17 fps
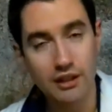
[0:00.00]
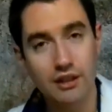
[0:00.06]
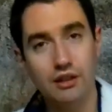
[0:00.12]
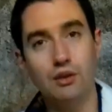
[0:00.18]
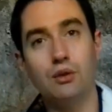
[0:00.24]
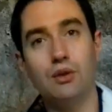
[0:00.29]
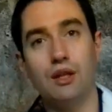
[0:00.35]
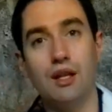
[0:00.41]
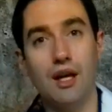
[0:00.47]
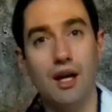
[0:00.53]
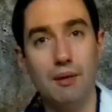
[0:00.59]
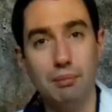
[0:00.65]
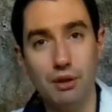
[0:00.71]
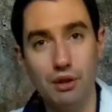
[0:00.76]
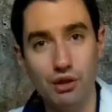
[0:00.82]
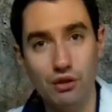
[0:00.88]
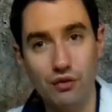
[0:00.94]
You
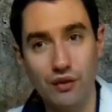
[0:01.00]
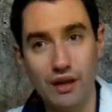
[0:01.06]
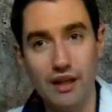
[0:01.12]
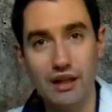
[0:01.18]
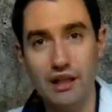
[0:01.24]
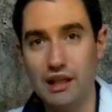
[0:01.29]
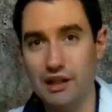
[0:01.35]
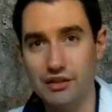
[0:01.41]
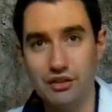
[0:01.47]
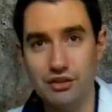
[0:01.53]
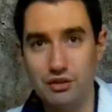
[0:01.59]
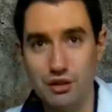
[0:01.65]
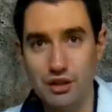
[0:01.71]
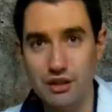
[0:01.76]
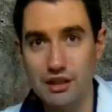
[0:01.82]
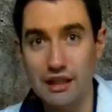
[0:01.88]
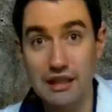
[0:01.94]
cannot purify and
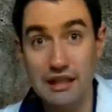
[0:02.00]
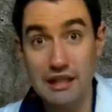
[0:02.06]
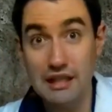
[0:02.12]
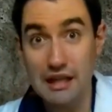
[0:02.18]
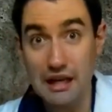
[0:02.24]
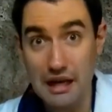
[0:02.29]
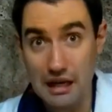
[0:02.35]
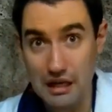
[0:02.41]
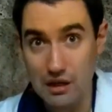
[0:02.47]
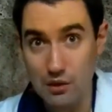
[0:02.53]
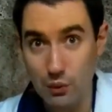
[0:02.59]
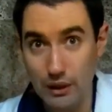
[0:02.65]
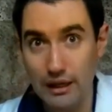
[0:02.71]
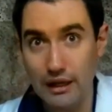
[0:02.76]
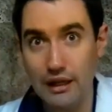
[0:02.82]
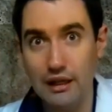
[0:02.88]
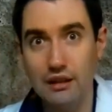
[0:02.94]
concentrate that in any
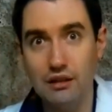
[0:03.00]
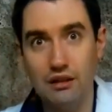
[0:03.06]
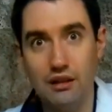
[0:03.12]
way.